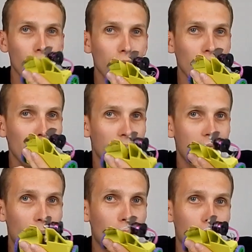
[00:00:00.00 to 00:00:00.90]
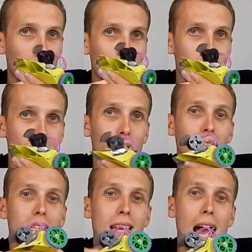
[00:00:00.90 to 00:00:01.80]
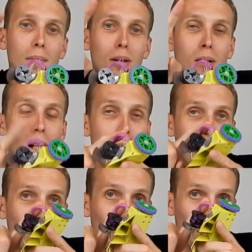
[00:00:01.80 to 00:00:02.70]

Hopefully we can get one of those two things to happen